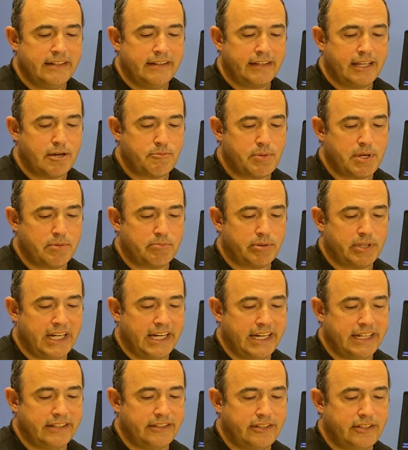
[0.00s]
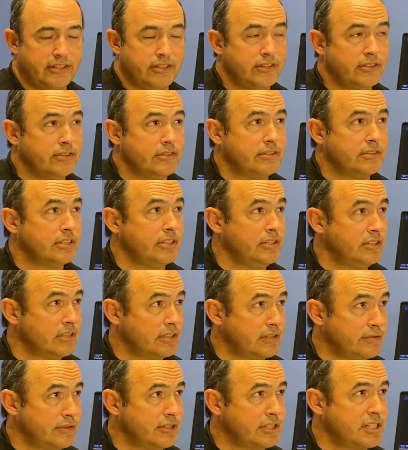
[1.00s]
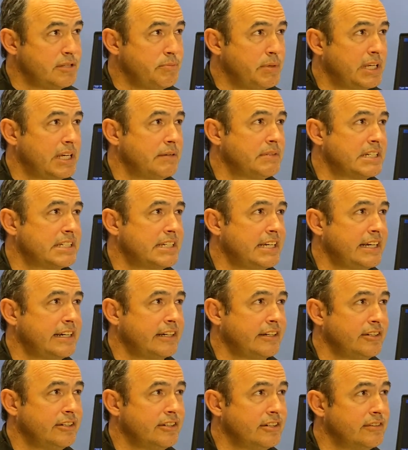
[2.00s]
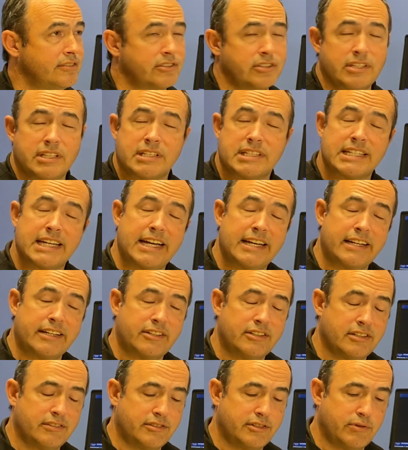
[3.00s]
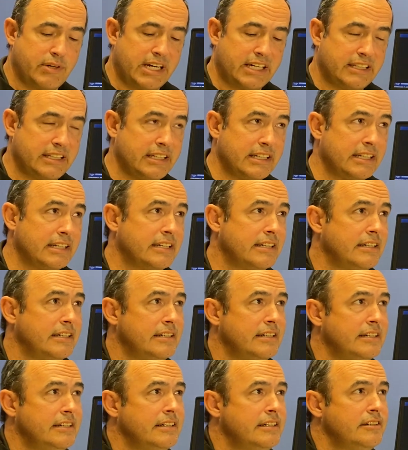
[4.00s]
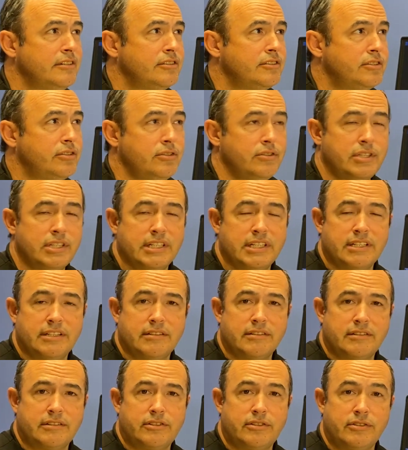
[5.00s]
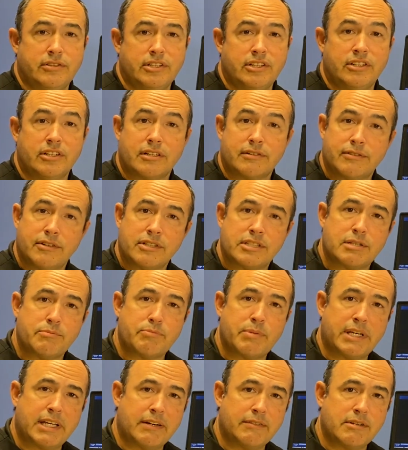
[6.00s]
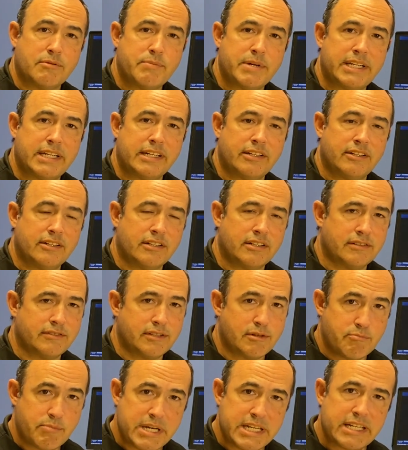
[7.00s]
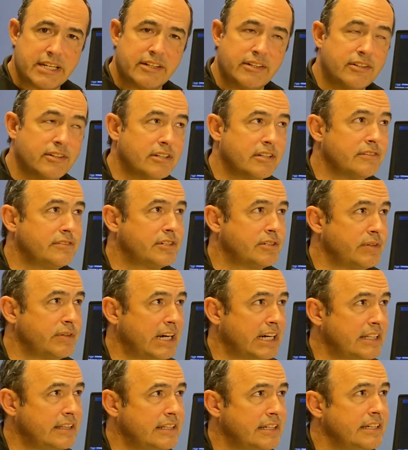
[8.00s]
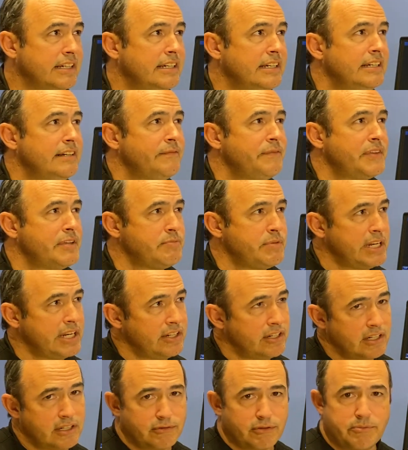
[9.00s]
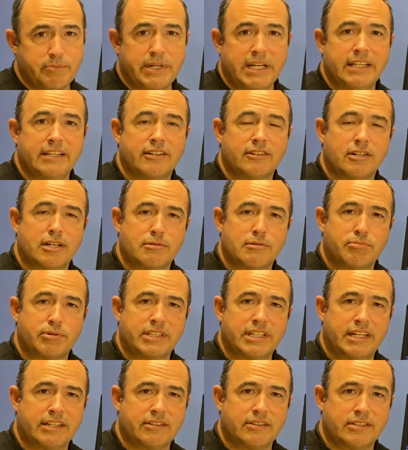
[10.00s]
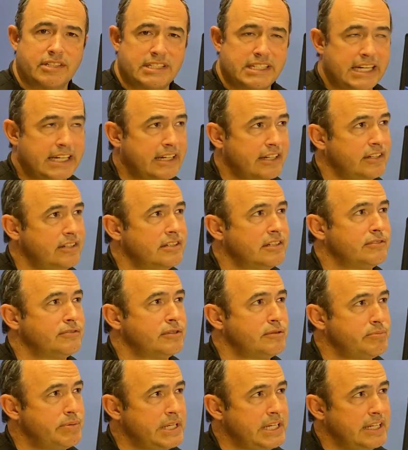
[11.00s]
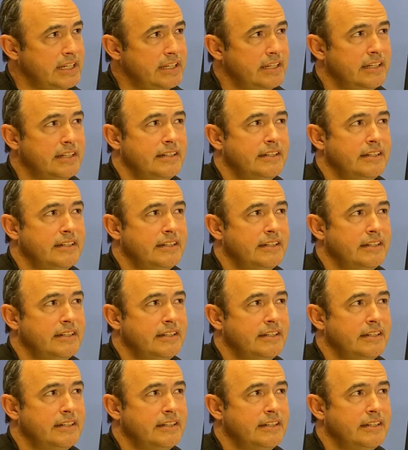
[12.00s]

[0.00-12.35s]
can be applied to the nerve roots that become the sciatic nerve, to the sciatic nerve directly, to the nerve roots that become the median nerve directly. The median nerve would be in the carpal tunnel. The sciatic nerve would be